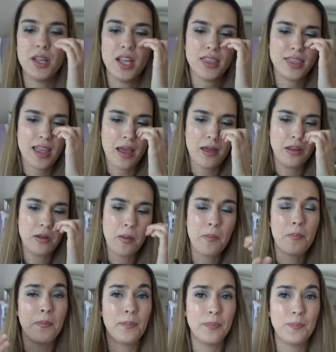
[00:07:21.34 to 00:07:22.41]
not that
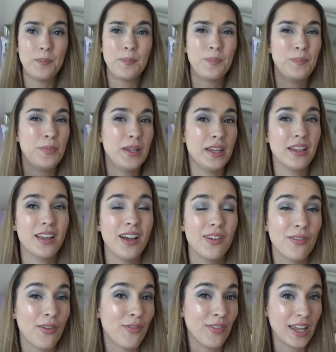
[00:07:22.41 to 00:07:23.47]
big
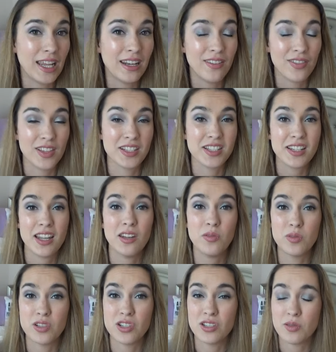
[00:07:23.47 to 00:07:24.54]
of a fan of the
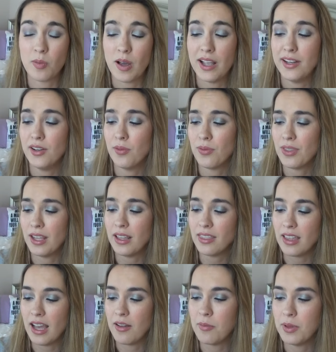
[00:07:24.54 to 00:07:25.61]
scent, which is why I don't think
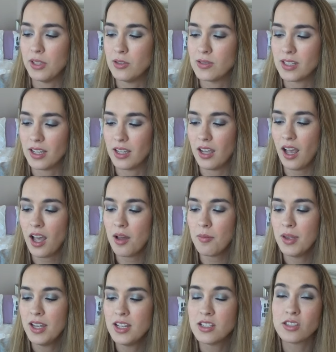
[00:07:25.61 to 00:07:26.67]
that I've been using it up.